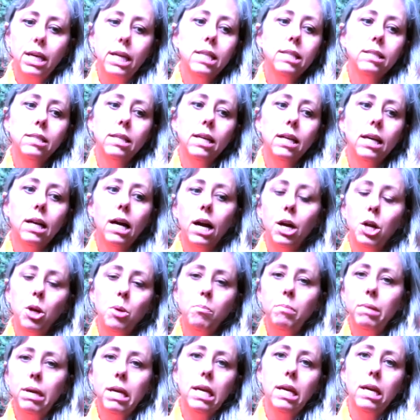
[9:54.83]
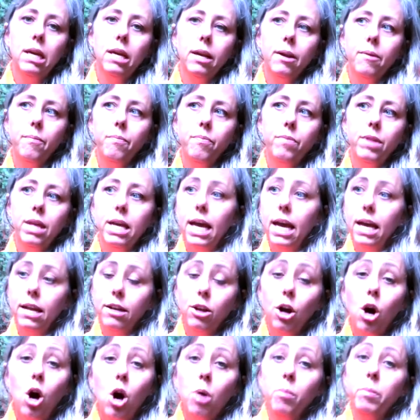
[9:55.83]
isn't going to be the
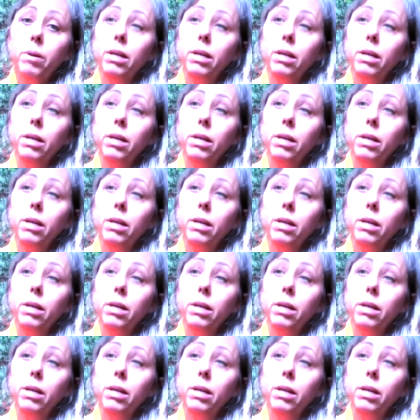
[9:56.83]
end all,